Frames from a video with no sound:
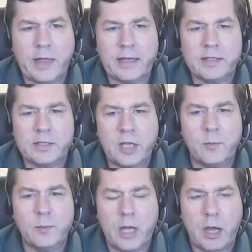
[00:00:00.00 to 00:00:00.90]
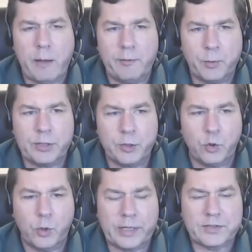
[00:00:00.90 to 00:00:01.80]
that sometimes when
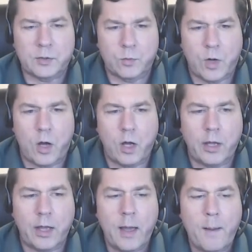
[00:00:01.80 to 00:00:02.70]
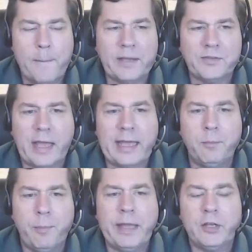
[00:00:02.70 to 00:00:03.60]
Google gets it wrong, makes a
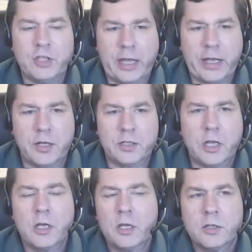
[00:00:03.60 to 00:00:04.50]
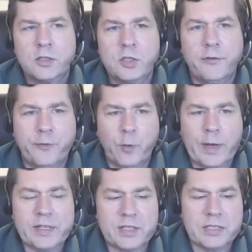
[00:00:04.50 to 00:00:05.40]
big change. So for
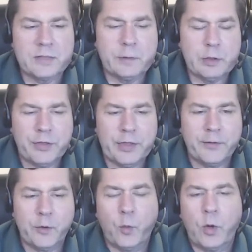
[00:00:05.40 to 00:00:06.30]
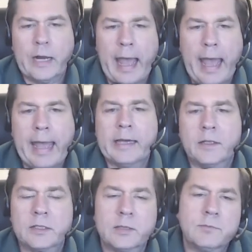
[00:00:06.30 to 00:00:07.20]
instance, if you think of the word
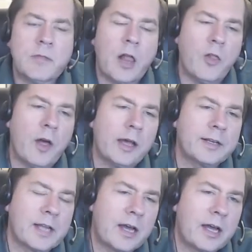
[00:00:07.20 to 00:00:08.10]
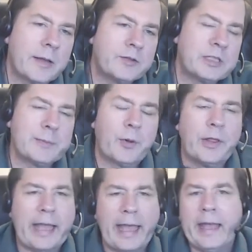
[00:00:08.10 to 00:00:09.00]
and, a lot of times people are
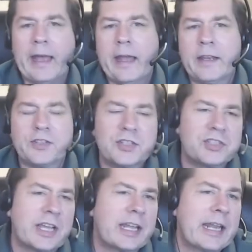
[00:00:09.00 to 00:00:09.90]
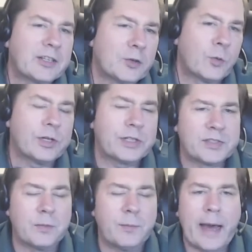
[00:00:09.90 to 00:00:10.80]
like, and it's just a connector word,
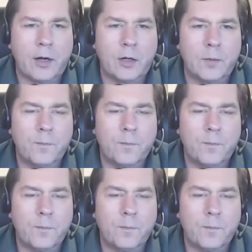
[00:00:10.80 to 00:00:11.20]
doesn't matter.